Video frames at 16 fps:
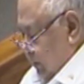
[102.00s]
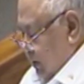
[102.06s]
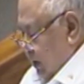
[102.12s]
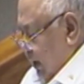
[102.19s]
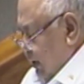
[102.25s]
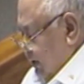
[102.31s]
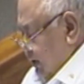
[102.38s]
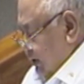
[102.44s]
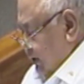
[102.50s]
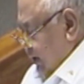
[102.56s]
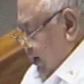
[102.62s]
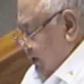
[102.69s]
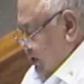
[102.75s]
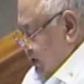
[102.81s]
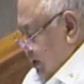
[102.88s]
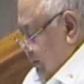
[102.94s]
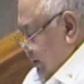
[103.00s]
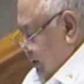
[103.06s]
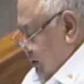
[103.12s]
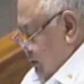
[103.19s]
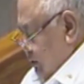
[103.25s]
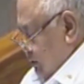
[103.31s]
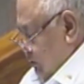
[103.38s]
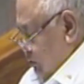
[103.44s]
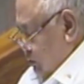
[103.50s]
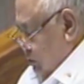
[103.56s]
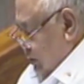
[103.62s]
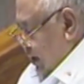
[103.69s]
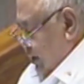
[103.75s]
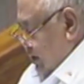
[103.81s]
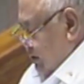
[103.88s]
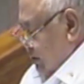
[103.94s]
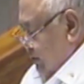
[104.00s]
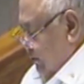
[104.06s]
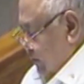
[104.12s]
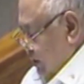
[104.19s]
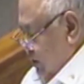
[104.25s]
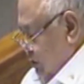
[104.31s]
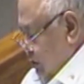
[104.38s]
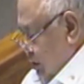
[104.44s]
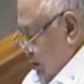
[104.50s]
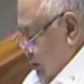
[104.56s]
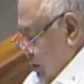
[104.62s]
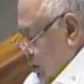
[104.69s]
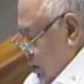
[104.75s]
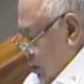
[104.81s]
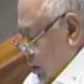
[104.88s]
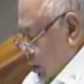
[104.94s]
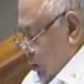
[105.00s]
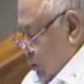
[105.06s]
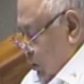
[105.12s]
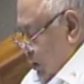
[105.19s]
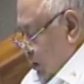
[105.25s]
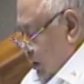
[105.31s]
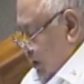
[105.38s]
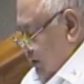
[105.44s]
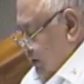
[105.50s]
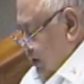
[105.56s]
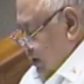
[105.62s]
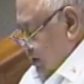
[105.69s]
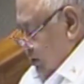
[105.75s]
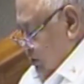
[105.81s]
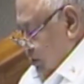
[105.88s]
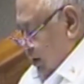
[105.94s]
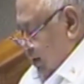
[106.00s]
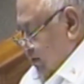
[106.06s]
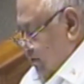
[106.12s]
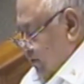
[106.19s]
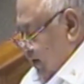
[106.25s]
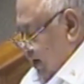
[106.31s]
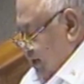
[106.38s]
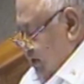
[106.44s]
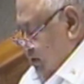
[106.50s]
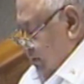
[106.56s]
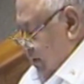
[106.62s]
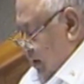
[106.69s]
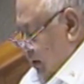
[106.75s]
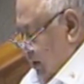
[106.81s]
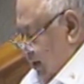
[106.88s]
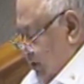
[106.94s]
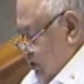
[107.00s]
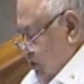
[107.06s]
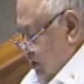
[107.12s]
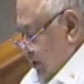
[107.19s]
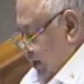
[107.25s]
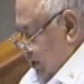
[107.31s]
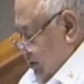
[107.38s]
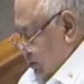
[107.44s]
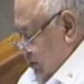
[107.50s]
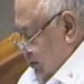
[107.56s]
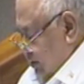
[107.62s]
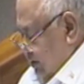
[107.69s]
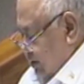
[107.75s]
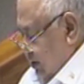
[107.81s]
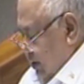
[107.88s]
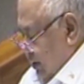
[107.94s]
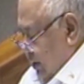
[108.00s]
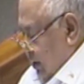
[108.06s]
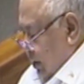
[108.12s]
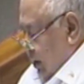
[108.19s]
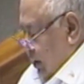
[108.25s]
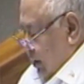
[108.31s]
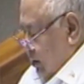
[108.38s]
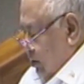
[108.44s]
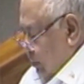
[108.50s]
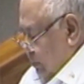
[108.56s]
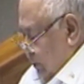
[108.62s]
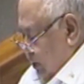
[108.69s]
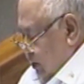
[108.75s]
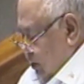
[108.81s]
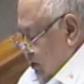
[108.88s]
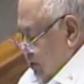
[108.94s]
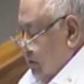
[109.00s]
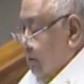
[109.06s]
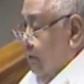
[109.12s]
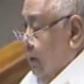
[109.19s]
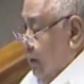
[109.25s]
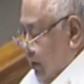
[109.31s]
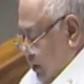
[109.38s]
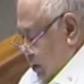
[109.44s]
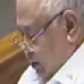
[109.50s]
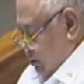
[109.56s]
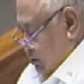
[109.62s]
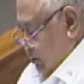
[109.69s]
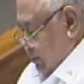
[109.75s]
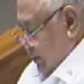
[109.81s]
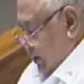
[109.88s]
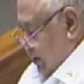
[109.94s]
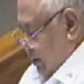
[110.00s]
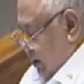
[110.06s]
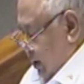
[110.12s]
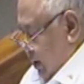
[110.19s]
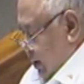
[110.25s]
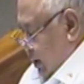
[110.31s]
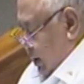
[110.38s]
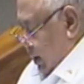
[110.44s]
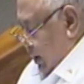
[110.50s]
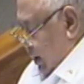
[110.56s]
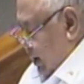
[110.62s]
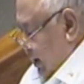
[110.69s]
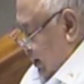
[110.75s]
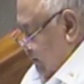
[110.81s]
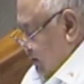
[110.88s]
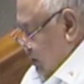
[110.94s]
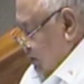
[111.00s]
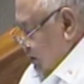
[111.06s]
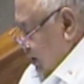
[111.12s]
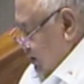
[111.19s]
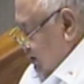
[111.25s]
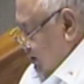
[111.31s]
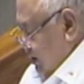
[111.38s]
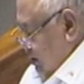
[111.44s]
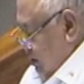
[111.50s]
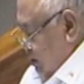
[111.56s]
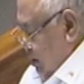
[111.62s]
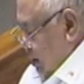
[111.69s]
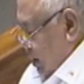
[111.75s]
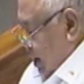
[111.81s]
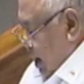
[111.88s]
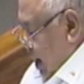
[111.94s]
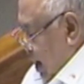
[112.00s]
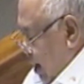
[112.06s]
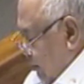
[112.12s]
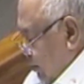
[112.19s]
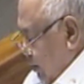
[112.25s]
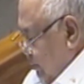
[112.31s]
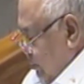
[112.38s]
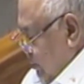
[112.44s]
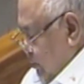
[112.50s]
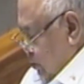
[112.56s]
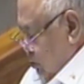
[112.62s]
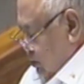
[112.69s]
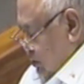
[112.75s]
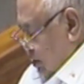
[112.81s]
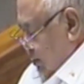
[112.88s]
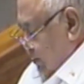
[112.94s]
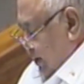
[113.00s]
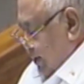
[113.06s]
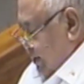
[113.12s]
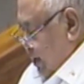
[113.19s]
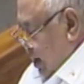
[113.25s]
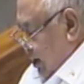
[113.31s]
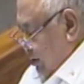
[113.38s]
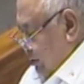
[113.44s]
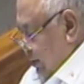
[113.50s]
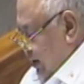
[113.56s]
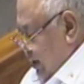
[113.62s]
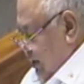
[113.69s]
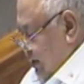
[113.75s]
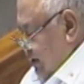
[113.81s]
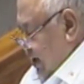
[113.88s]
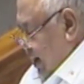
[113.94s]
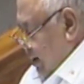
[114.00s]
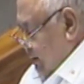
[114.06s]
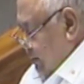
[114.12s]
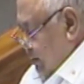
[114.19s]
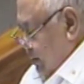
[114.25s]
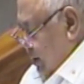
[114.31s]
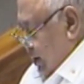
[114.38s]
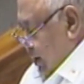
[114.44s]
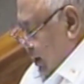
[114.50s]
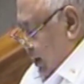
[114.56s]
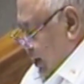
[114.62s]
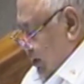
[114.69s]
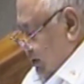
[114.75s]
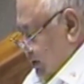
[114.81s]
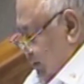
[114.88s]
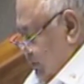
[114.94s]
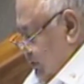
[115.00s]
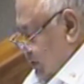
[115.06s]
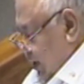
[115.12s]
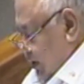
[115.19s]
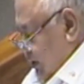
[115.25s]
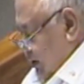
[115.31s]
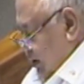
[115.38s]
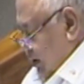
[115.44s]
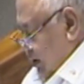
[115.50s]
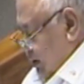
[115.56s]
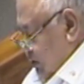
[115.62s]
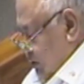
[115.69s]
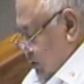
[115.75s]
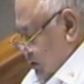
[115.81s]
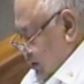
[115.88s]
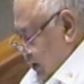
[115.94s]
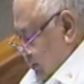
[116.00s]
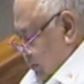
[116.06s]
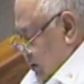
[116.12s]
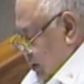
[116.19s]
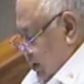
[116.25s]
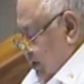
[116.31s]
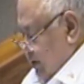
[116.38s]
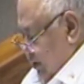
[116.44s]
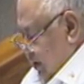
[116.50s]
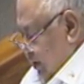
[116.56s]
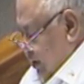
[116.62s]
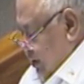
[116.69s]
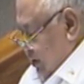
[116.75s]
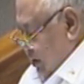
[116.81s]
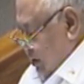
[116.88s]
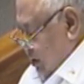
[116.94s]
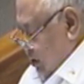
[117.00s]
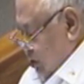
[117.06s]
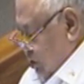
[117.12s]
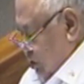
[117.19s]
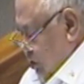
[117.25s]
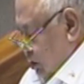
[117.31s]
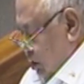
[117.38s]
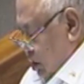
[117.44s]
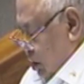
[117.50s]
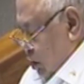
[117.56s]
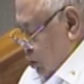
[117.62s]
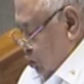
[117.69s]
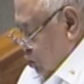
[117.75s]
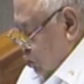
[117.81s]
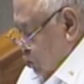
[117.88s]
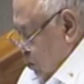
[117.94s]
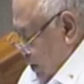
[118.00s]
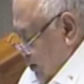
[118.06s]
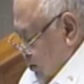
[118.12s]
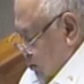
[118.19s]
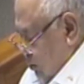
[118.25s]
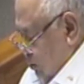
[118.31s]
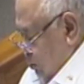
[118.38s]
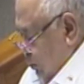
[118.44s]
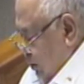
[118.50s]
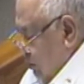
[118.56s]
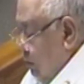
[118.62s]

As a testament to that conviction, we listen to the advice of our legislators and the opinions of our countrymen and have adjusted our proposal by narrowing it down and subjecting it to safeguards in addition to what we